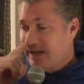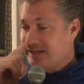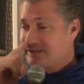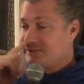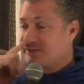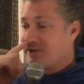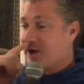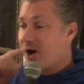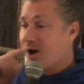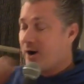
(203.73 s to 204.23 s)

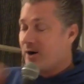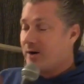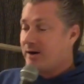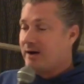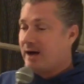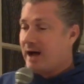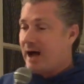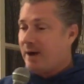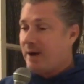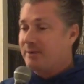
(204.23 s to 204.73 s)

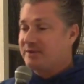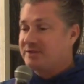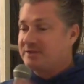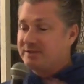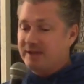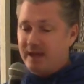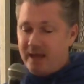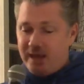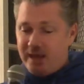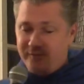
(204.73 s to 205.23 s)
So I would
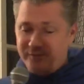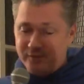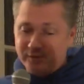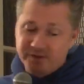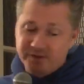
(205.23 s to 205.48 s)
say